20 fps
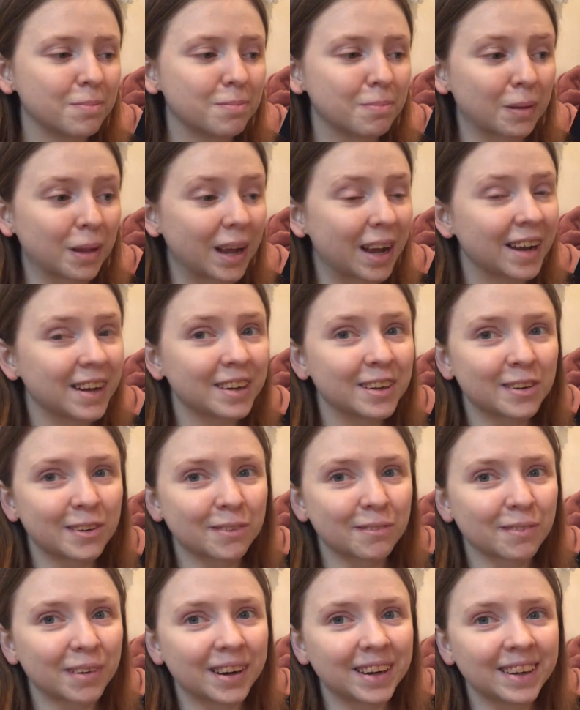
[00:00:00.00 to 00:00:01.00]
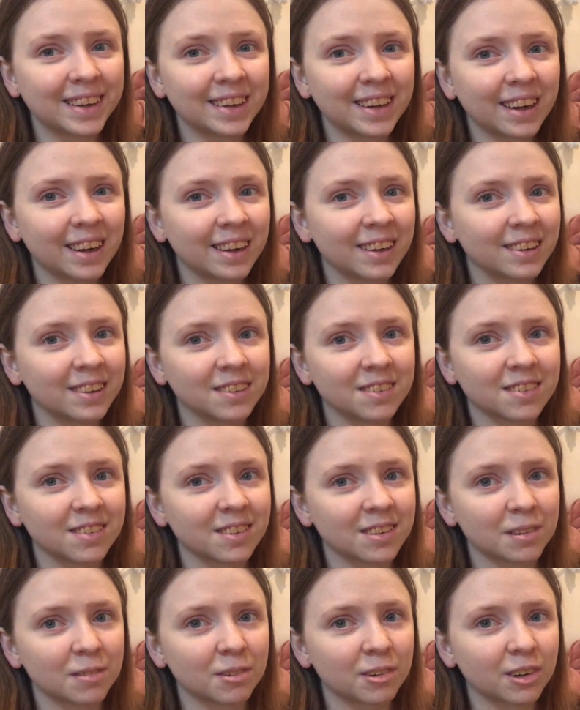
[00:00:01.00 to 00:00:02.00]
planning on reading it, and I
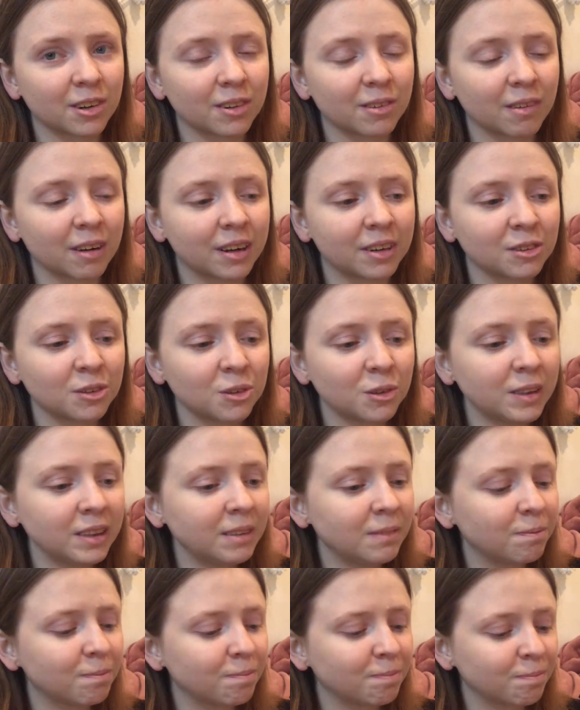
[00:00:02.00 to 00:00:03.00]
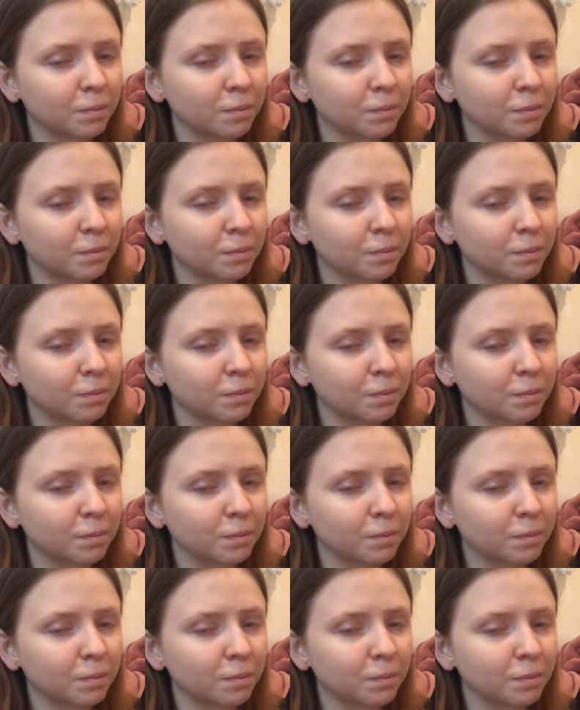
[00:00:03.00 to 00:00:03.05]
just never got around to it.